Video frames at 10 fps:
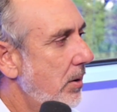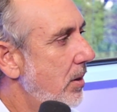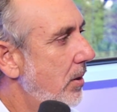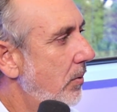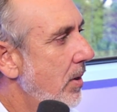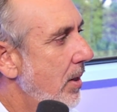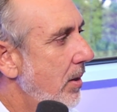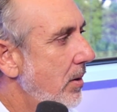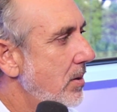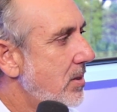you know,
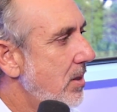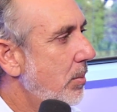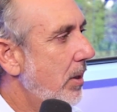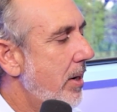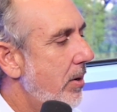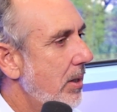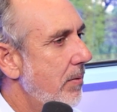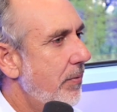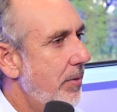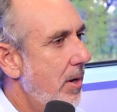similarity
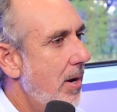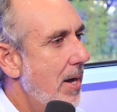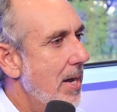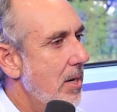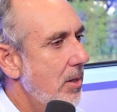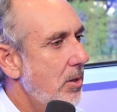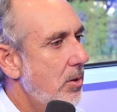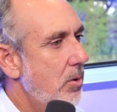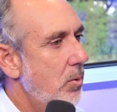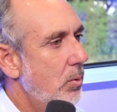of thought,
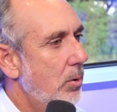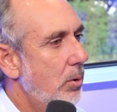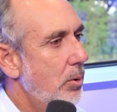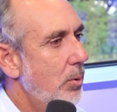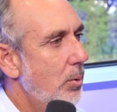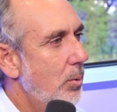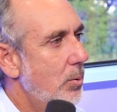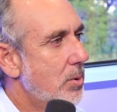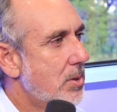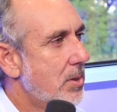you
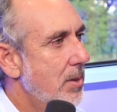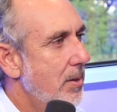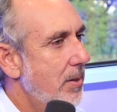lose